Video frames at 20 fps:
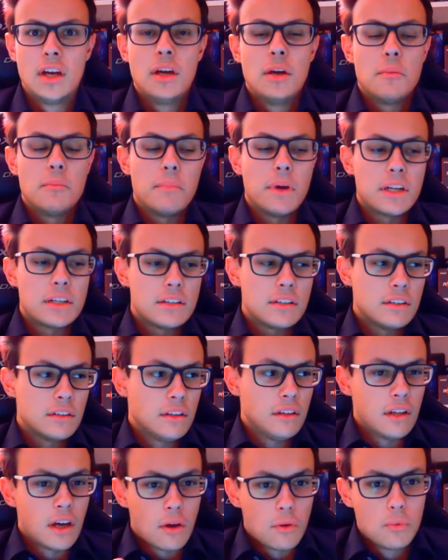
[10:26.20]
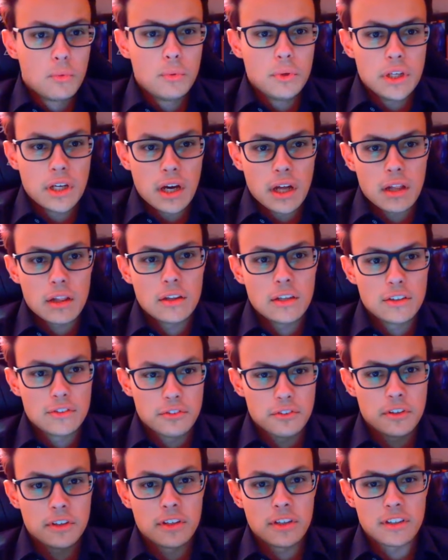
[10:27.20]
But now we live
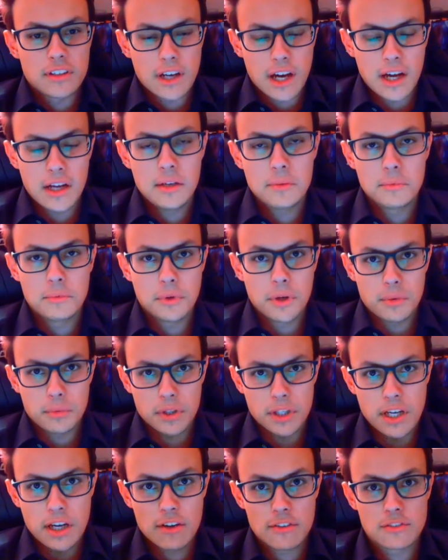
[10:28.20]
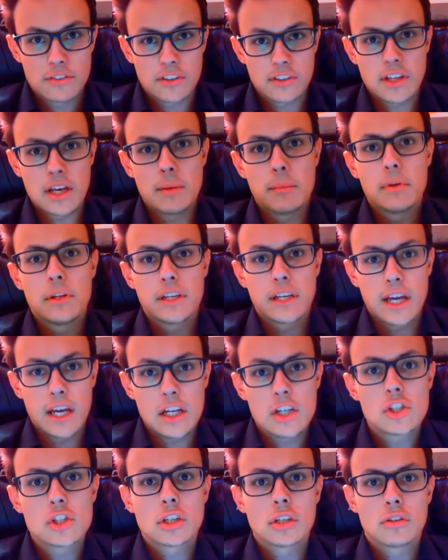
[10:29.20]
in a time where we have this
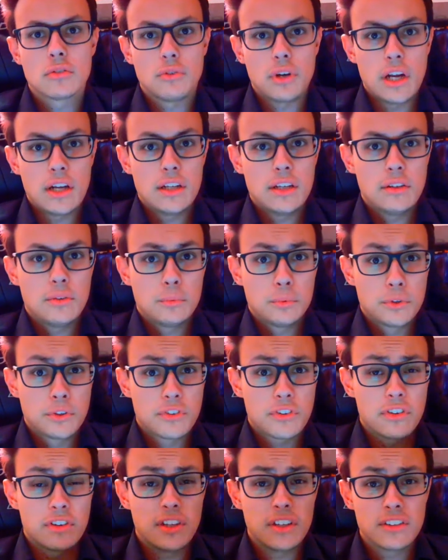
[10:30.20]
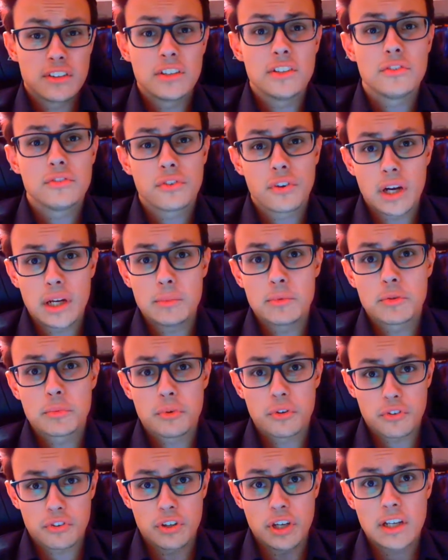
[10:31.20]
application running with 60 frames per
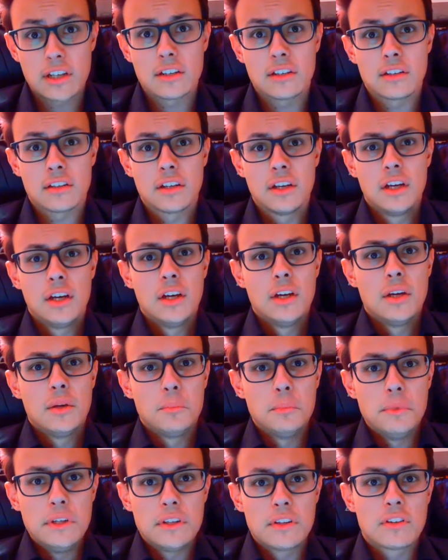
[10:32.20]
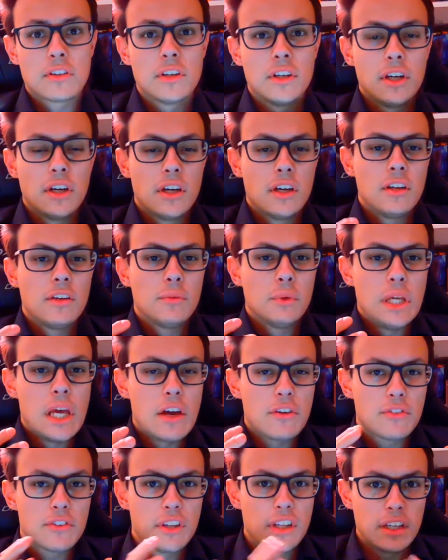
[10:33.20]
second, means we have
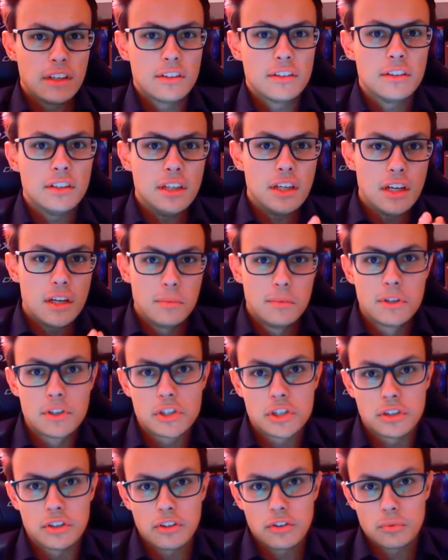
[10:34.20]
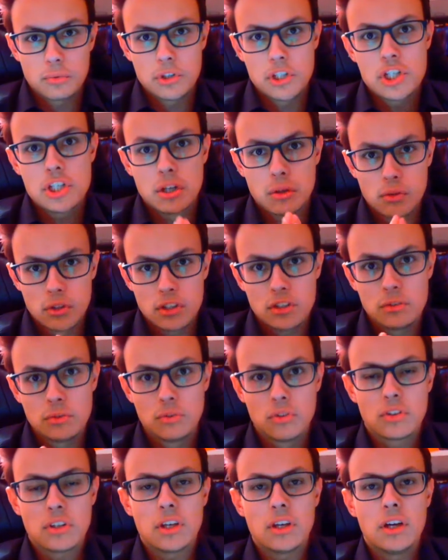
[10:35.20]
60 images we show the
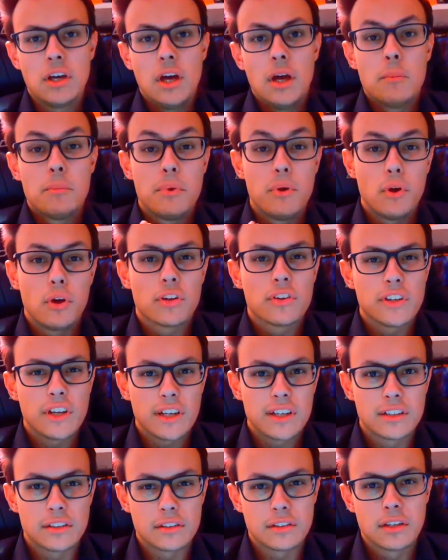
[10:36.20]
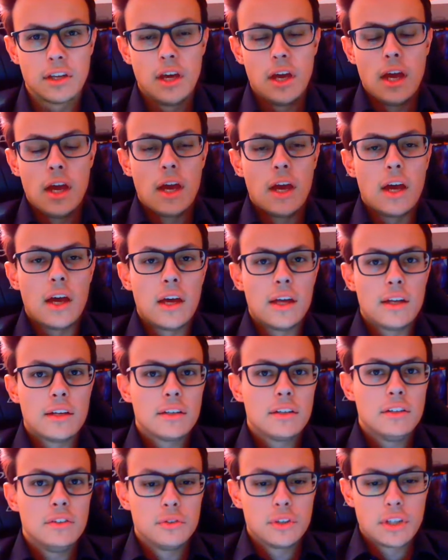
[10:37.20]
user per second. And
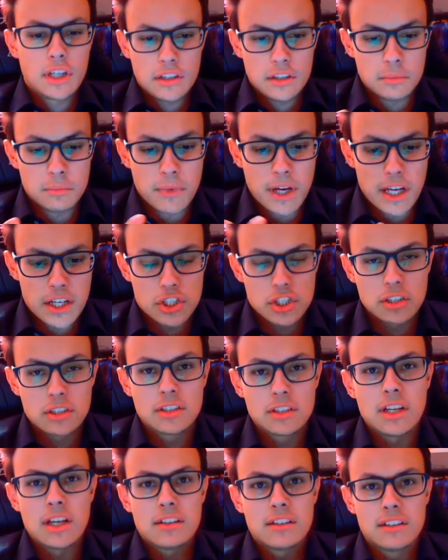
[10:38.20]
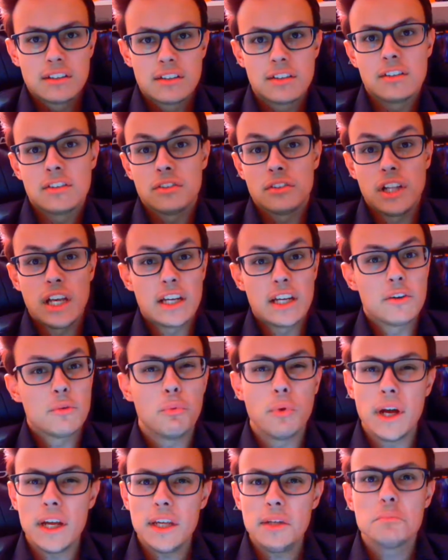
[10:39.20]
you can imagine that this is like
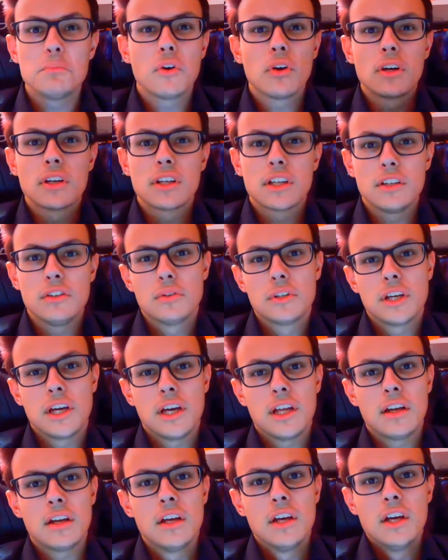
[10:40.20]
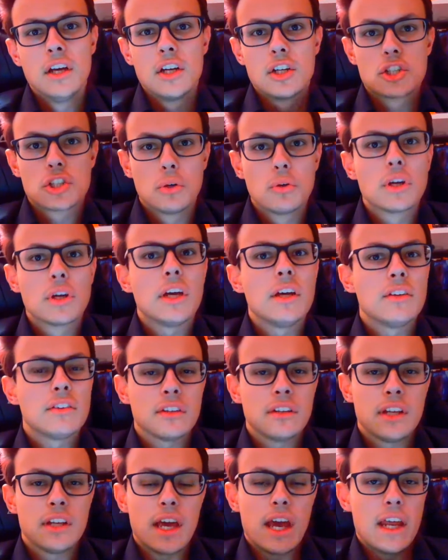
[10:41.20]
way more than you can showcase
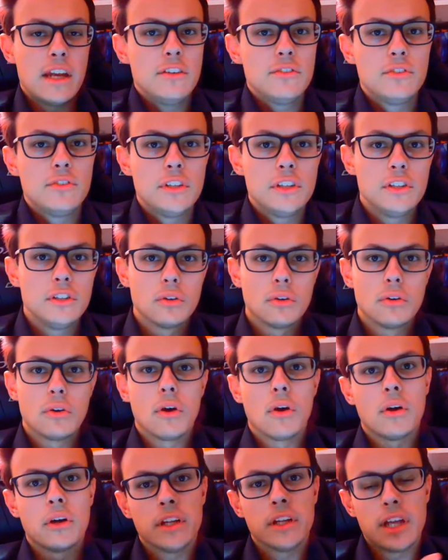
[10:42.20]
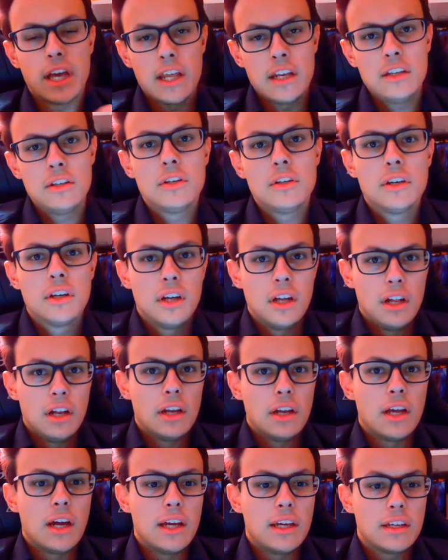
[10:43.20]
in any video or in any
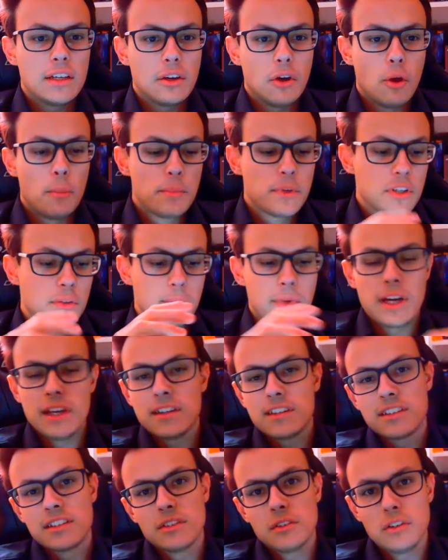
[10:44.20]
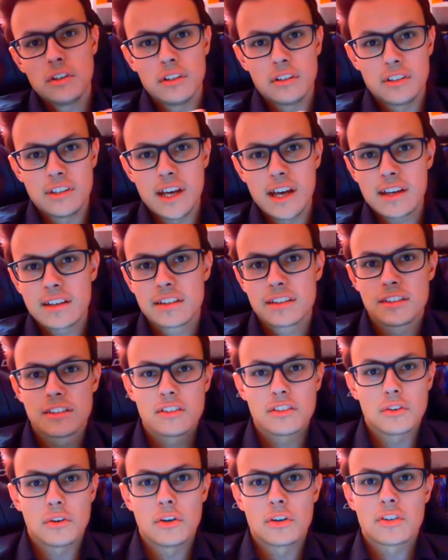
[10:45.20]
like optimized texts
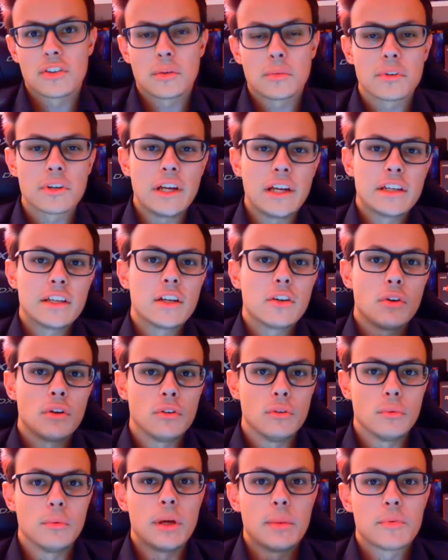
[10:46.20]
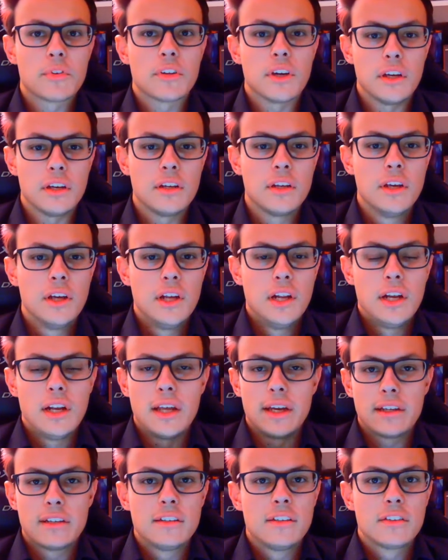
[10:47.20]
or something like that on your website.
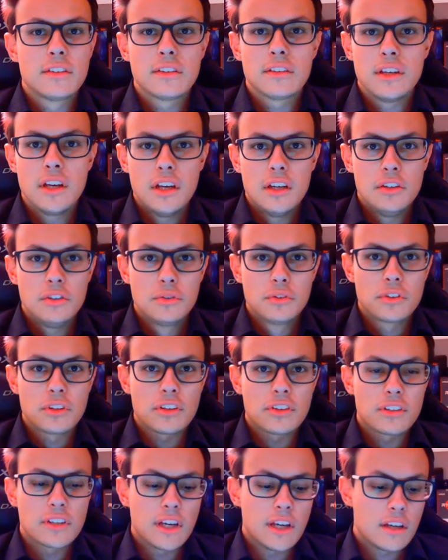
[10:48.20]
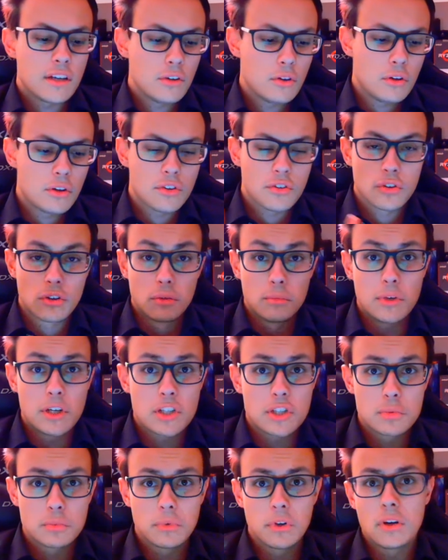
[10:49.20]
Like this, users can learn so much
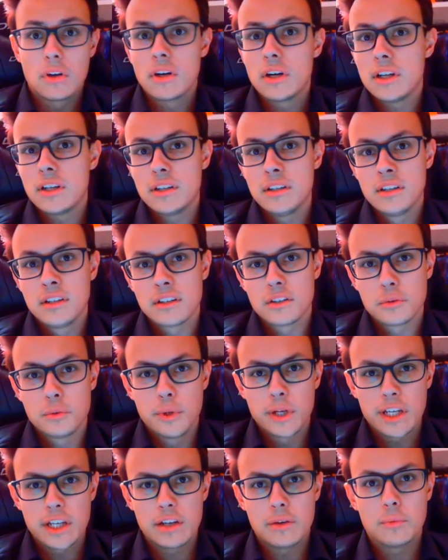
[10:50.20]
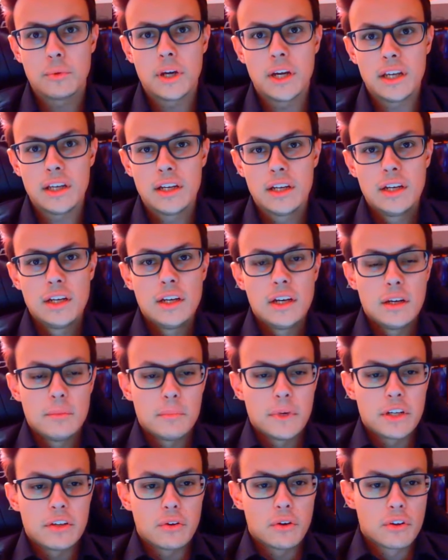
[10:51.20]
more in a quicker way,
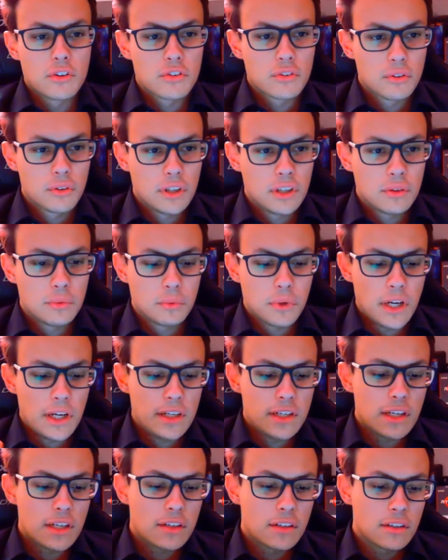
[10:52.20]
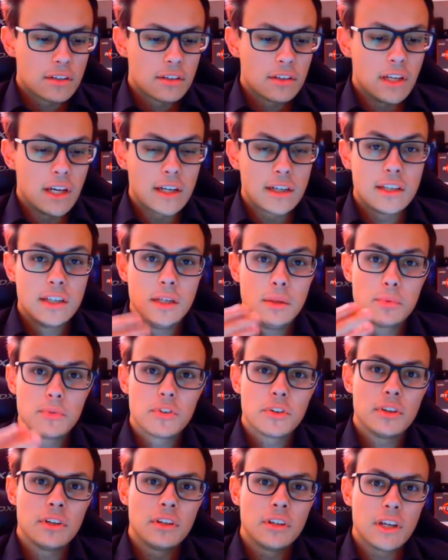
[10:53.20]
but also in a way that it like keeps
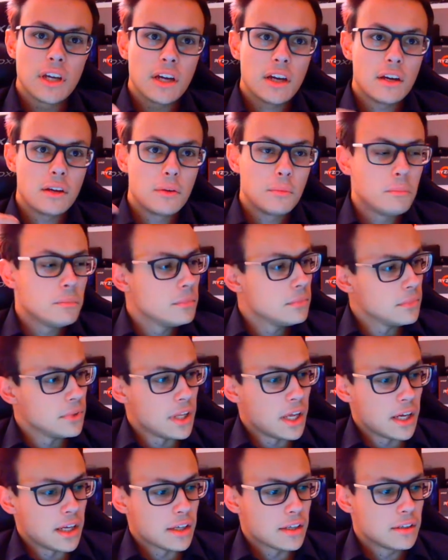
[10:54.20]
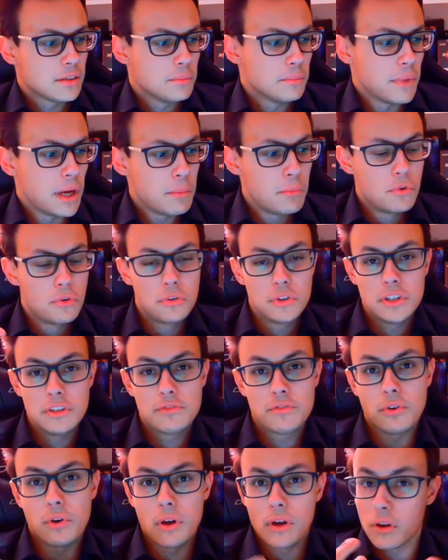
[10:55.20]
in their like memory
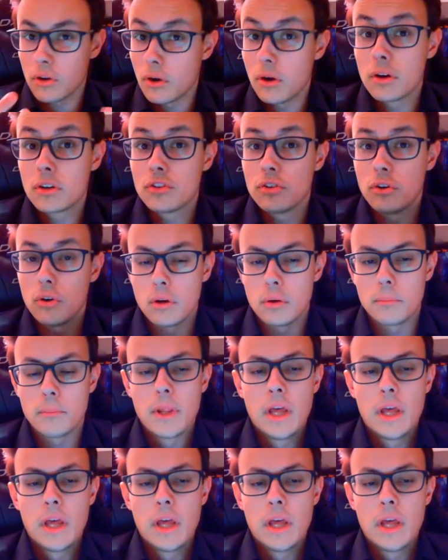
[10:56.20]
for long term.